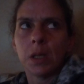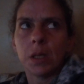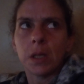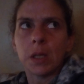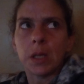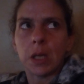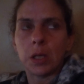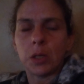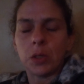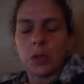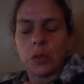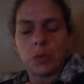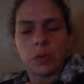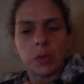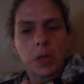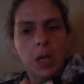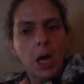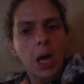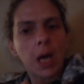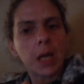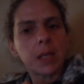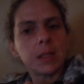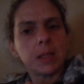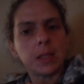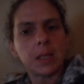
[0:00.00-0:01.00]
can you
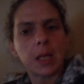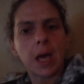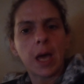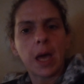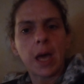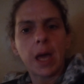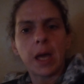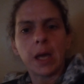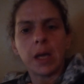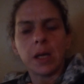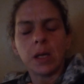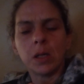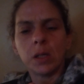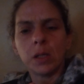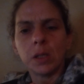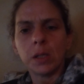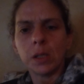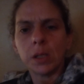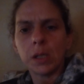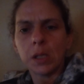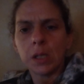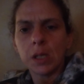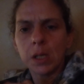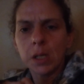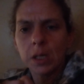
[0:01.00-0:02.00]
not say,
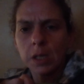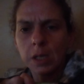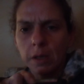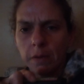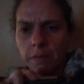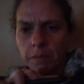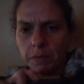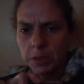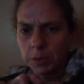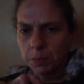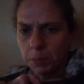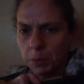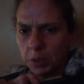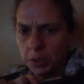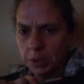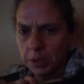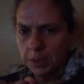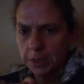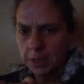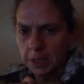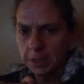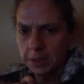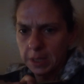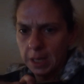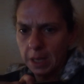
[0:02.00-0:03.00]
if this
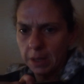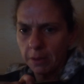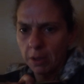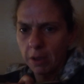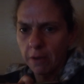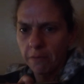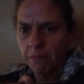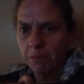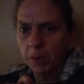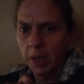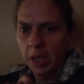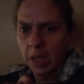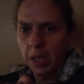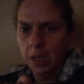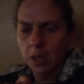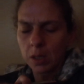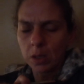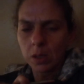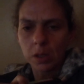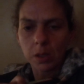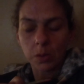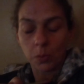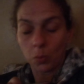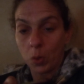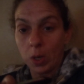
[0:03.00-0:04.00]
person does not love me,
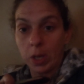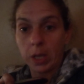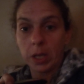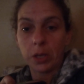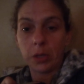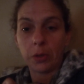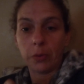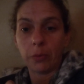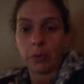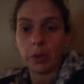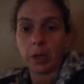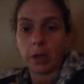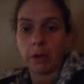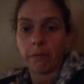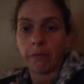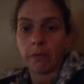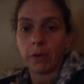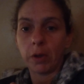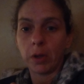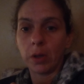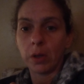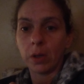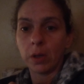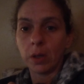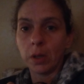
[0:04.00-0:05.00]
why can't you leave?
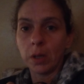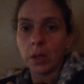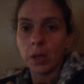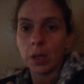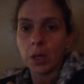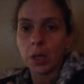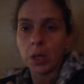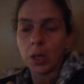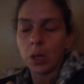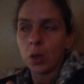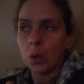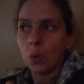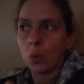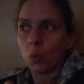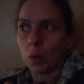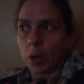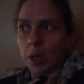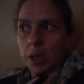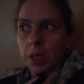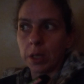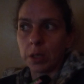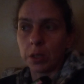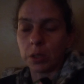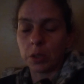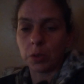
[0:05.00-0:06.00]
Why
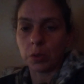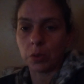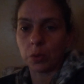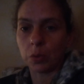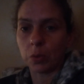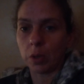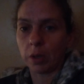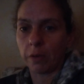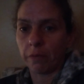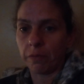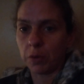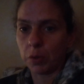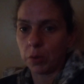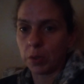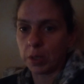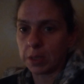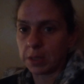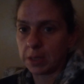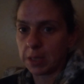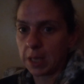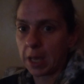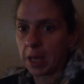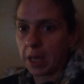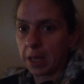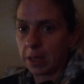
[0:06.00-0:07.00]
can you, if you can
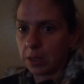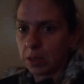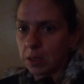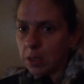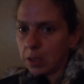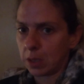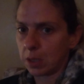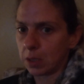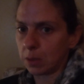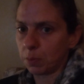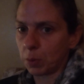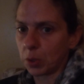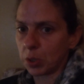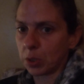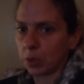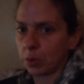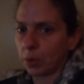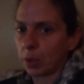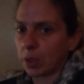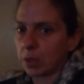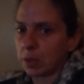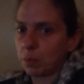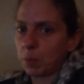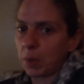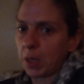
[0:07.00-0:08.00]
say, this person
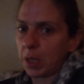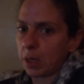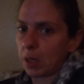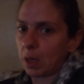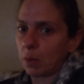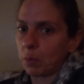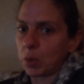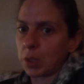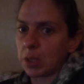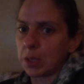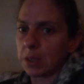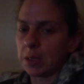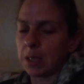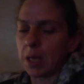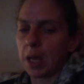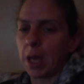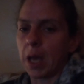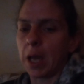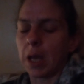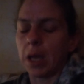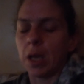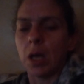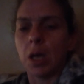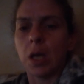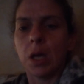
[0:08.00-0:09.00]
loves me and I'm going to
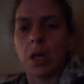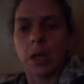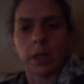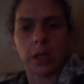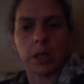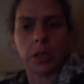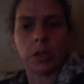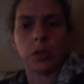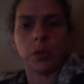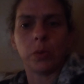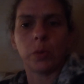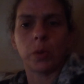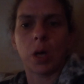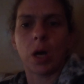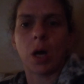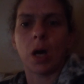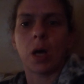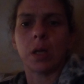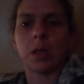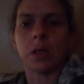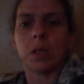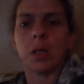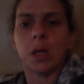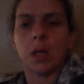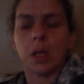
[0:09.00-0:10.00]
stay, can you
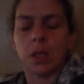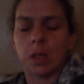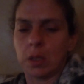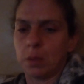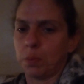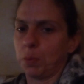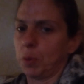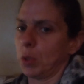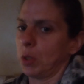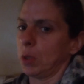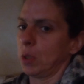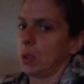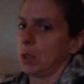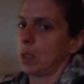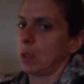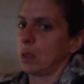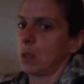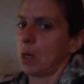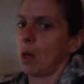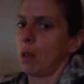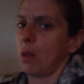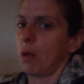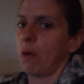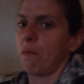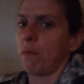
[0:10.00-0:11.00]
not, this person does
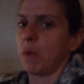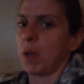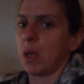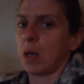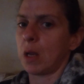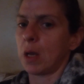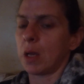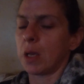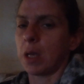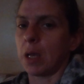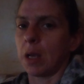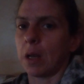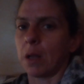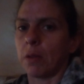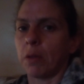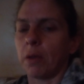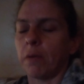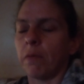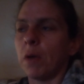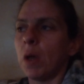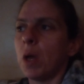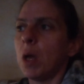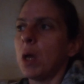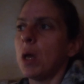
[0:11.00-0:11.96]
not love me and I cannot leave?